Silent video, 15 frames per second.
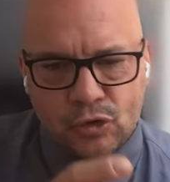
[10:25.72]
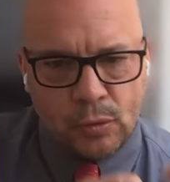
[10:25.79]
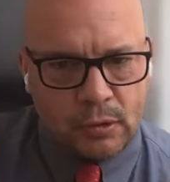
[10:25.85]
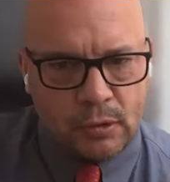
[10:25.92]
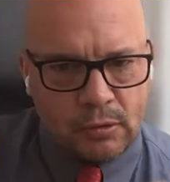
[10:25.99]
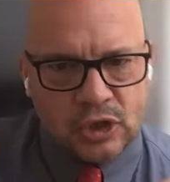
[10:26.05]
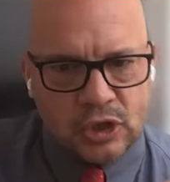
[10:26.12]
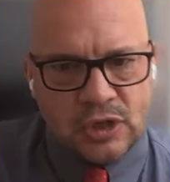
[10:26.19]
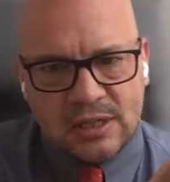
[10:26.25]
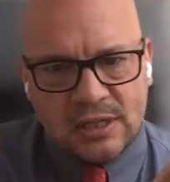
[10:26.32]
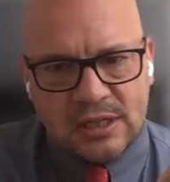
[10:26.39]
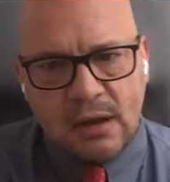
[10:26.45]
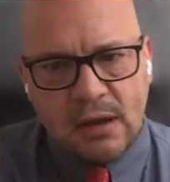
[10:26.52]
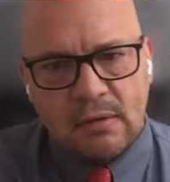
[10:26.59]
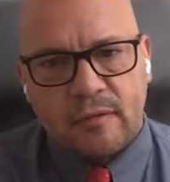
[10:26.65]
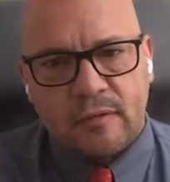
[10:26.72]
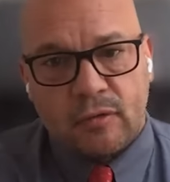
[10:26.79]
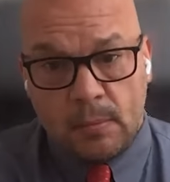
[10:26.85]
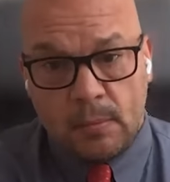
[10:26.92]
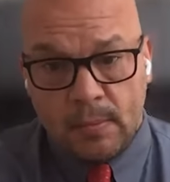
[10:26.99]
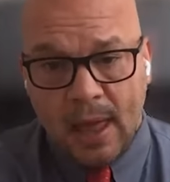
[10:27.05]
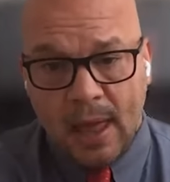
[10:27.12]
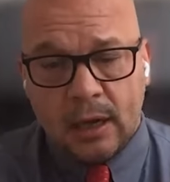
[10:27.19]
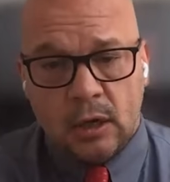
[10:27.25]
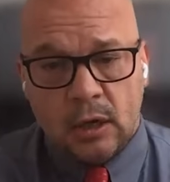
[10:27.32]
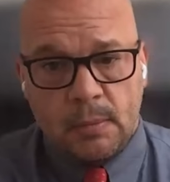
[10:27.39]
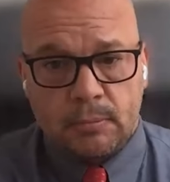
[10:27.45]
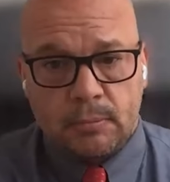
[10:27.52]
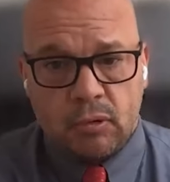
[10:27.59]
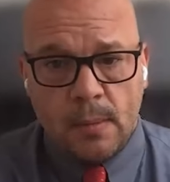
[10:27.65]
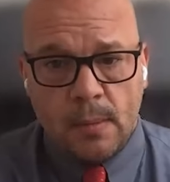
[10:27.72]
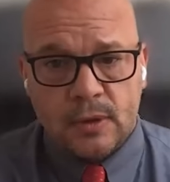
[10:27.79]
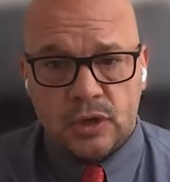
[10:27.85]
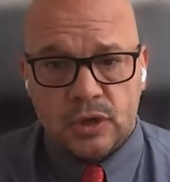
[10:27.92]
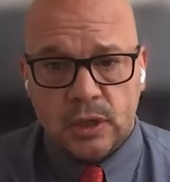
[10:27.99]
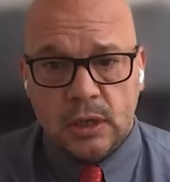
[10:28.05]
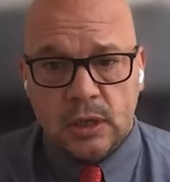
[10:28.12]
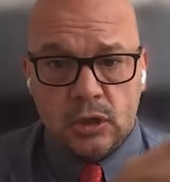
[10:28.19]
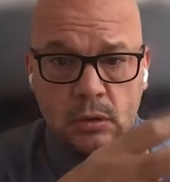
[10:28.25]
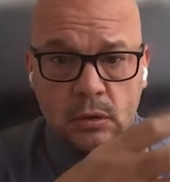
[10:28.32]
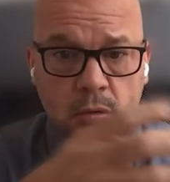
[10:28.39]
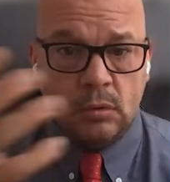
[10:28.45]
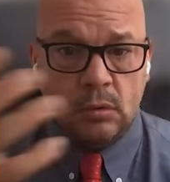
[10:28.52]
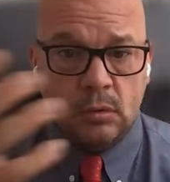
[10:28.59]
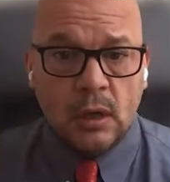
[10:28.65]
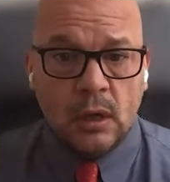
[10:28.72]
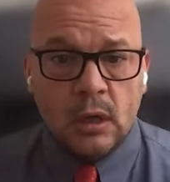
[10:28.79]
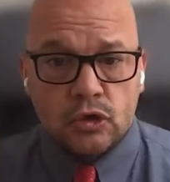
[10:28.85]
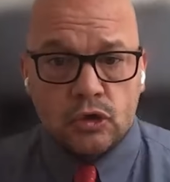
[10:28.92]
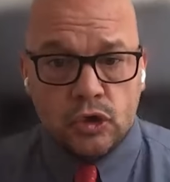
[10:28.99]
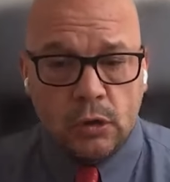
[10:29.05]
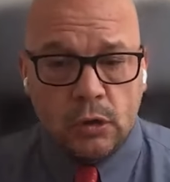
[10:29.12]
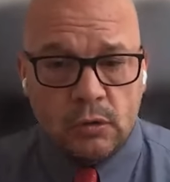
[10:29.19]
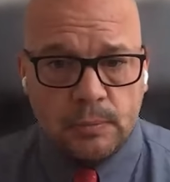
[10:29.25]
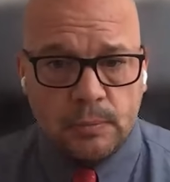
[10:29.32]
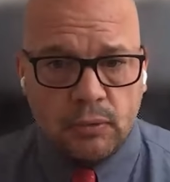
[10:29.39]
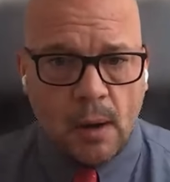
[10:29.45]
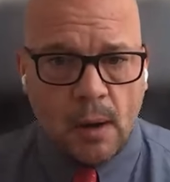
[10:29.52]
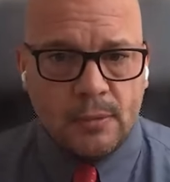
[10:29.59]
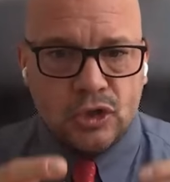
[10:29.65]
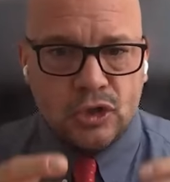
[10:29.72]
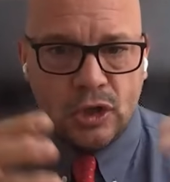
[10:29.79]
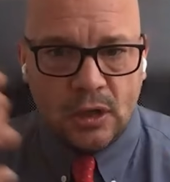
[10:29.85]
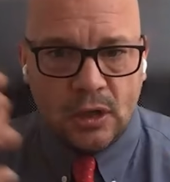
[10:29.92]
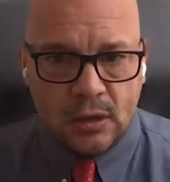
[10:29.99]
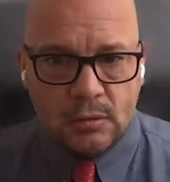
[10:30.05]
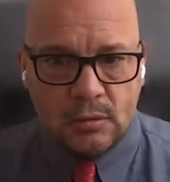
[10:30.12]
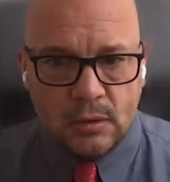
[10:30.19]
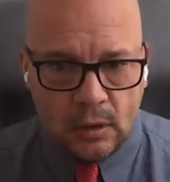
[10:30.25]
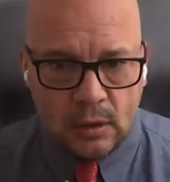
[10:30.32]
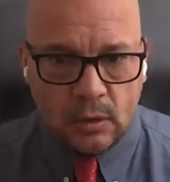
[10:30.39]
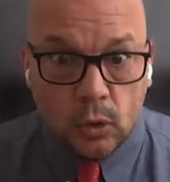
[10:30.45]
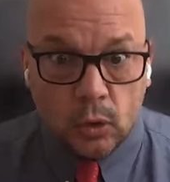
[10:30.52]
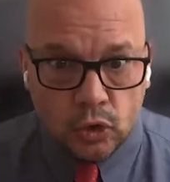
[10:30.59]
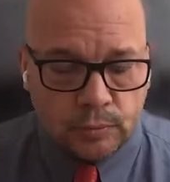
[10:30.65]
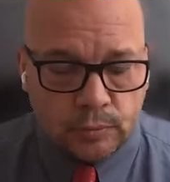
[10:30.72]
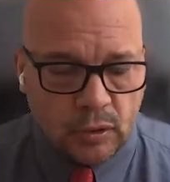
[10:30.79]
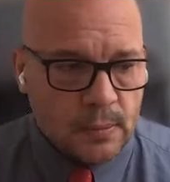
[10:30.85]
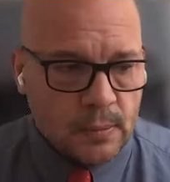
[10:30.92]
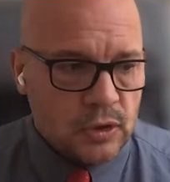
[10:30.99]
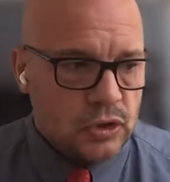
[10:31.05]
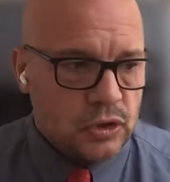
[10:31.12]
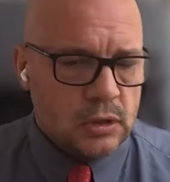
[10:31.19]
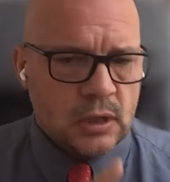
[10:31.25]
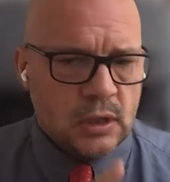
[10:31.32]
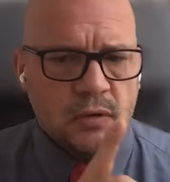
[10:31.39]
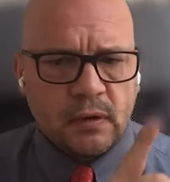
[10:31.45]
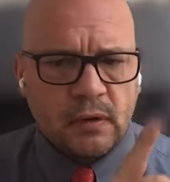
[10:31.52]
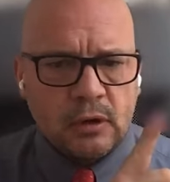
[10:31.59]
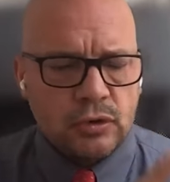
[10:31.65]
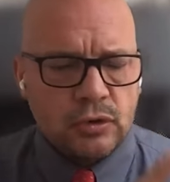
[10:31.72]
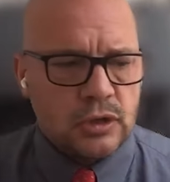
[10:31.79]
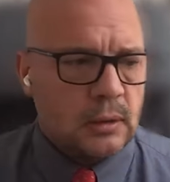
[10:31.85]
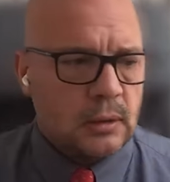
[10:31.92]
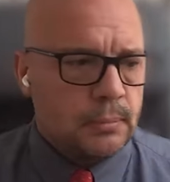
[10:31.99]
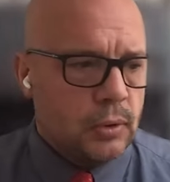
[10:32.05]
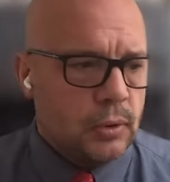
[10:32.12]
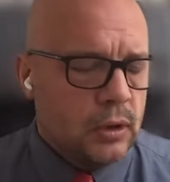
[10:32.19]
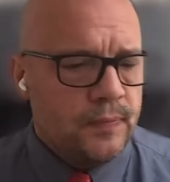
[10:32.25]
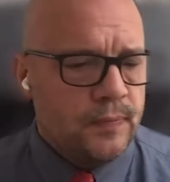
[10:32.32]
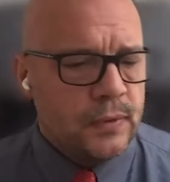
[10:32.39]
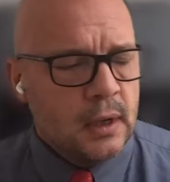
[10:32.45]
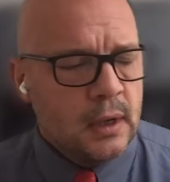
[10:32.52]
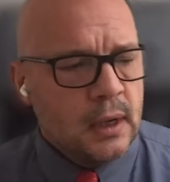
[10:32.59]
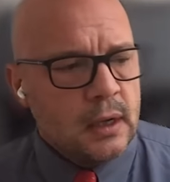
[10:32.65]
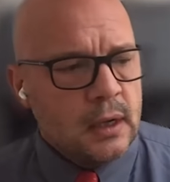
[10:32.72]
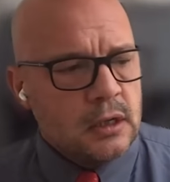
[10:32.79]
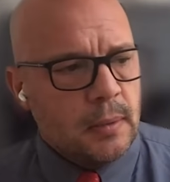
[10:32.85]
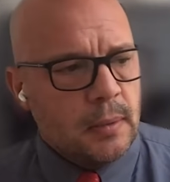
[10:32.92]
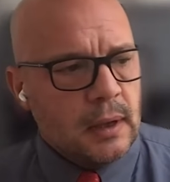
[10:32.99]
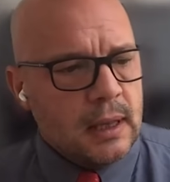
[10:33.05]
progression necessarily from economic primacy to security primacy and you know cultural primacy. So that's a very interesting point. So by the